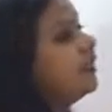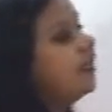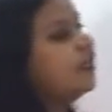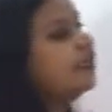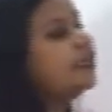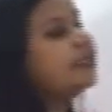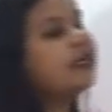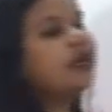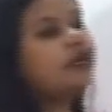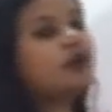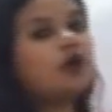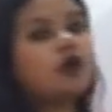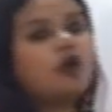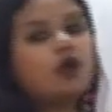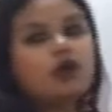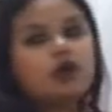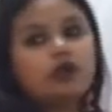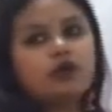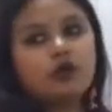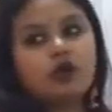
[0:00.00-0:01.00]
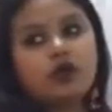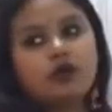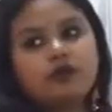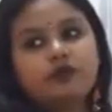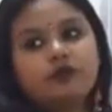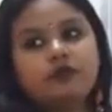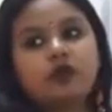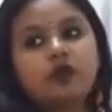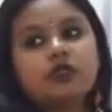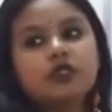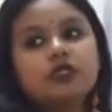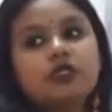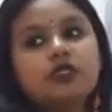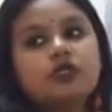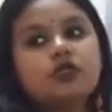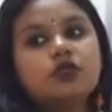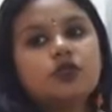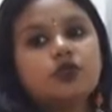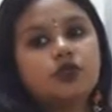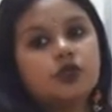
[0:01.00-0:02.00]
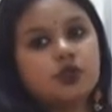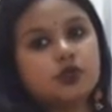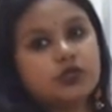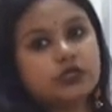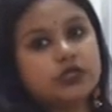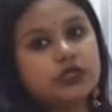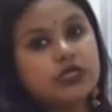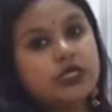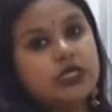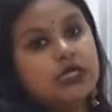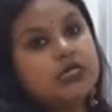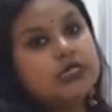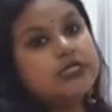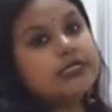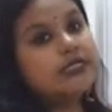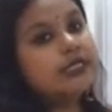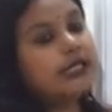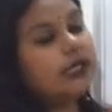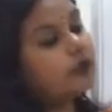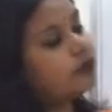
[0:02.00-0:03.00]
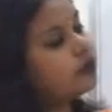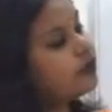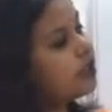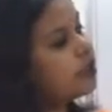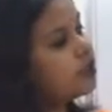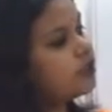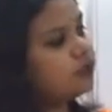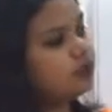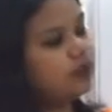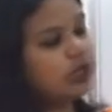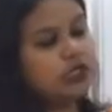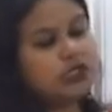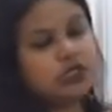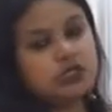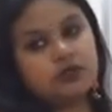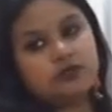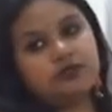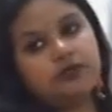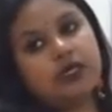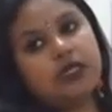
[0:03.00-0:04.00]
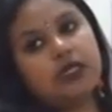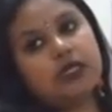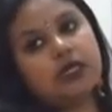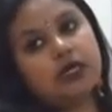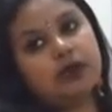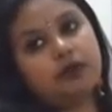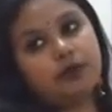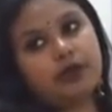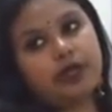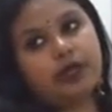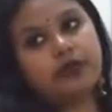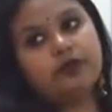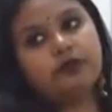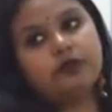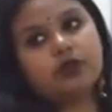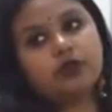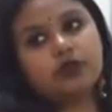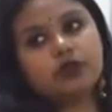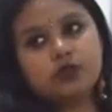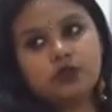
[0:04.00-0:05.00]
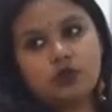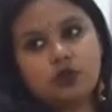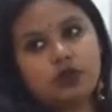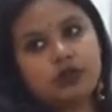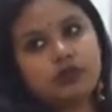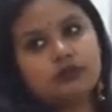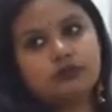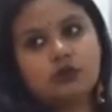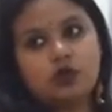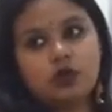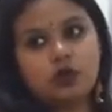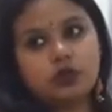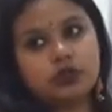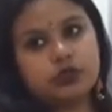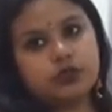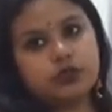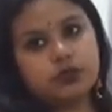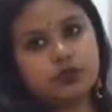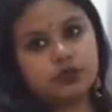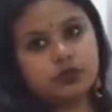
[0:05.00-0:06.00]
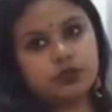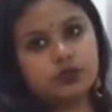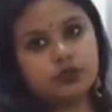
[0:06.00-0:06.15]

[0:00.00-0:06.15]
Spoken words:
these are all for the rows. Same transformation we can apply for the column also.